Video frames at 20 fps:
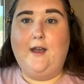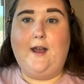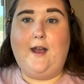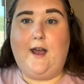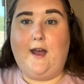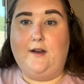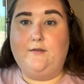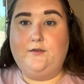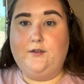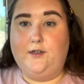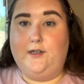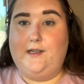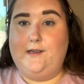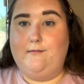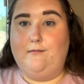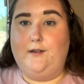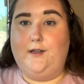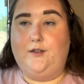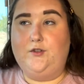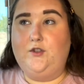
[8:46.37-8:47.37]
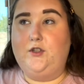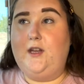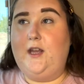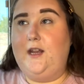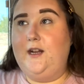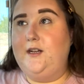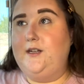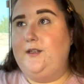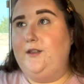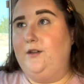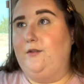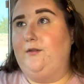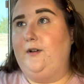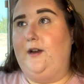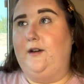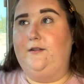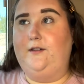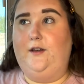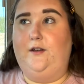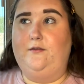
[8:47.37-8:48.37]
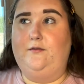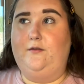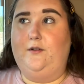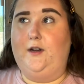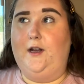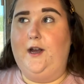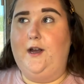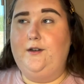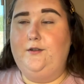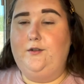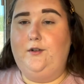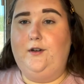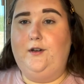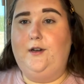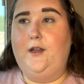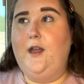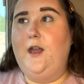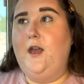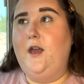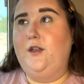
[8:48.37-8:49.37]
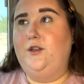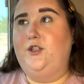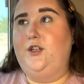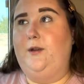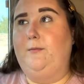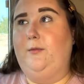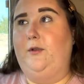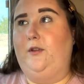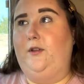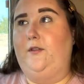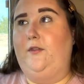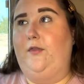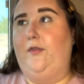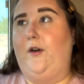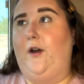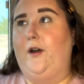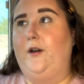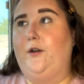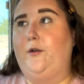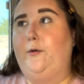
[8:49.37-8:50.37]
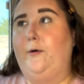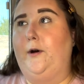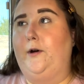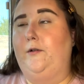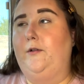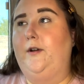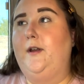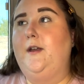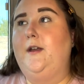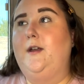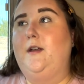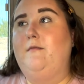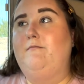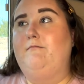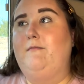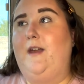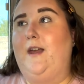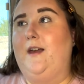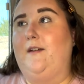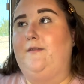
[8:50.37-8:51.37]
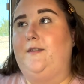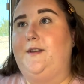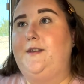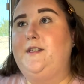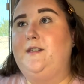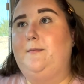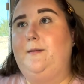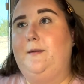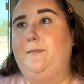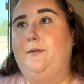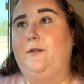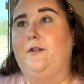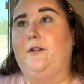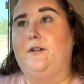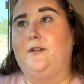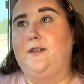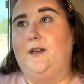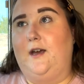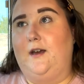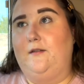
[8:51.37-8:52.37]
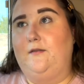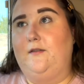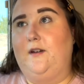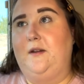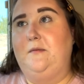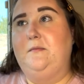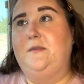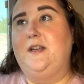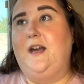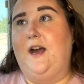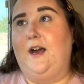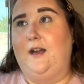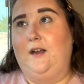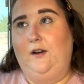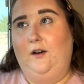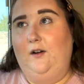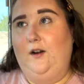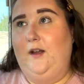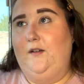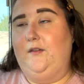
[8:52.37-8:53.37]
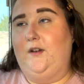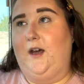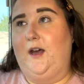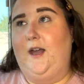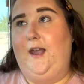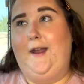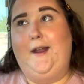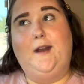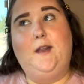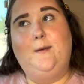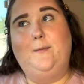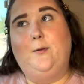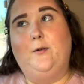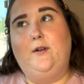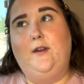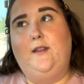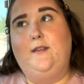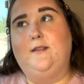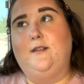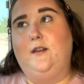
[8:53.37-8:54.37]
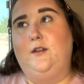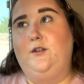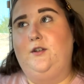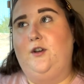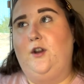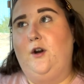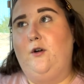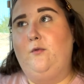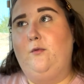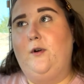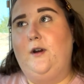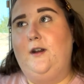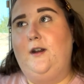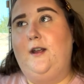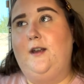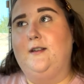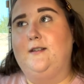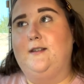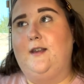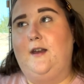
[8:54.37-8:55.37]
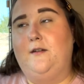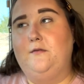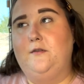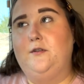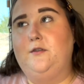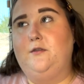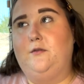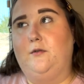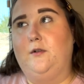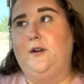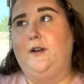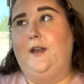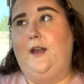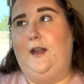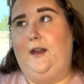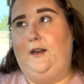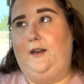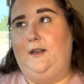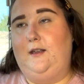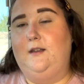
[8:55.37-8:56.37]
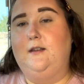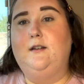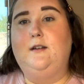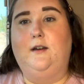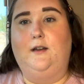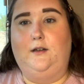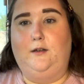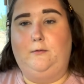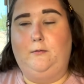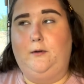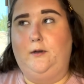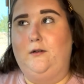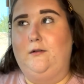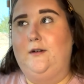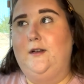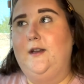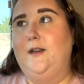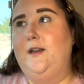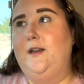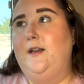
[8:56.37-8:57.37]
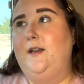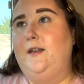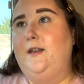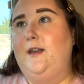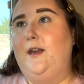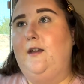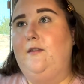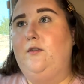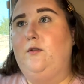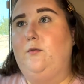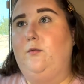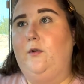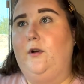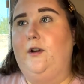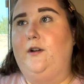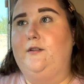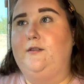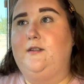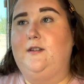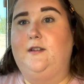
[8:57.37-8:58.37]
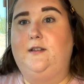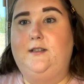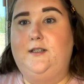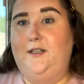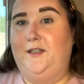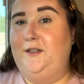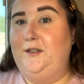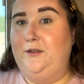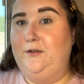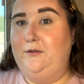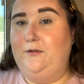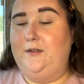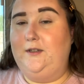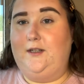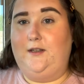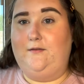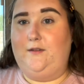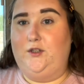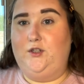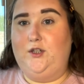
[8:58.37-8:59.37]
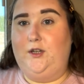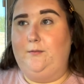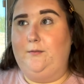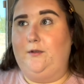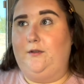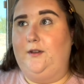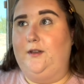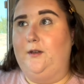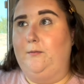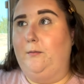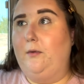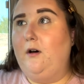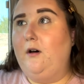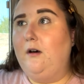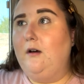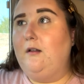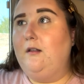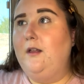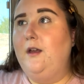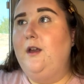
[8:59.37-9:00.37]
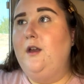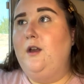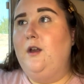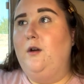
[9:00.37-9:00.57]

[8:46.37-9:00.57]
After he reached 80, the crowd yelled for 100. Chamberlain thought, quote, "Man, these people are tough. I'm tired. I've got 80 points and no one has ever scored 80, unquote. Yet the Warriors continued giving Chamberlain the ball.